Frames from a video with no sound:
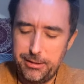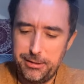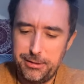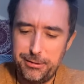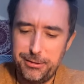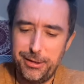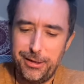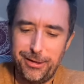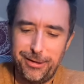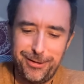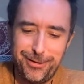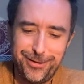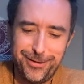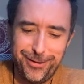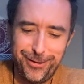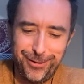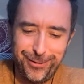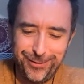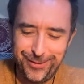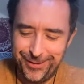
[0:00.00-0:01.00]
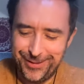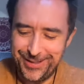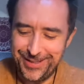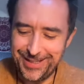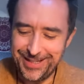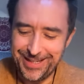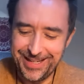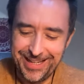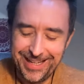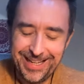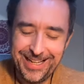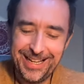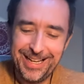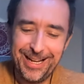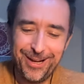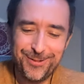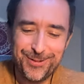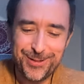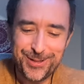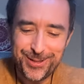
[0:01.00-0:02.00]
Yeah,
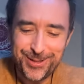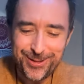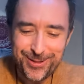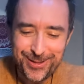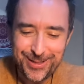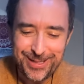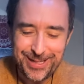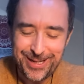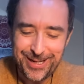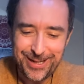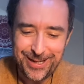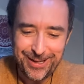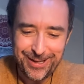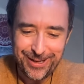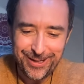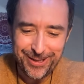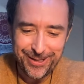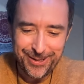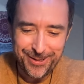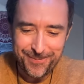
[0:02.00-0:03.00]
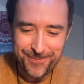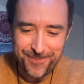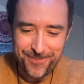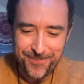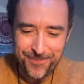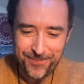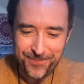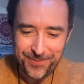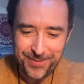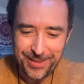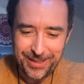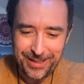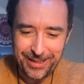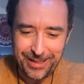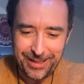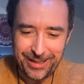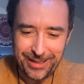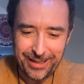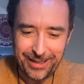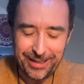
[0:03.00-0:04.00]
I was just going to say,
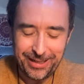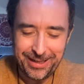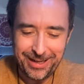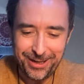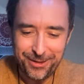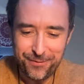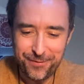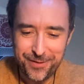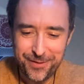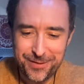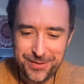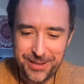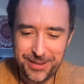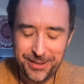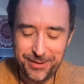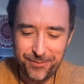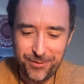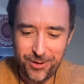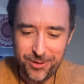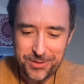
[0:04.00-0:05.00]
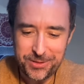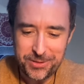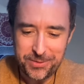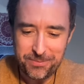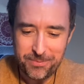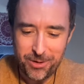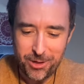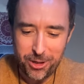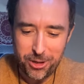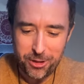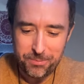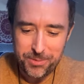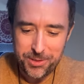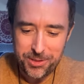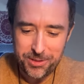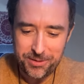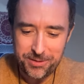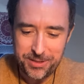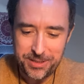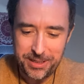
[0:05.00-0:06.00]
it kind of feels like you've got some
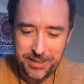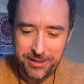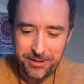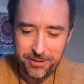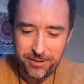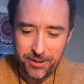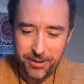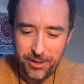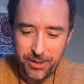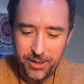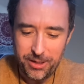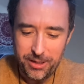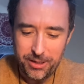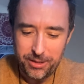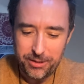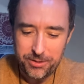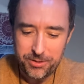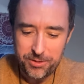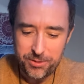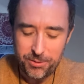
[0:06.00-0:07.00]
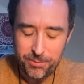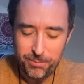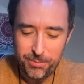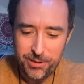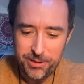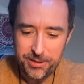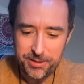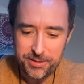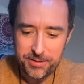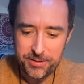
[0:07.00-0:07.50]
options here. There's somebody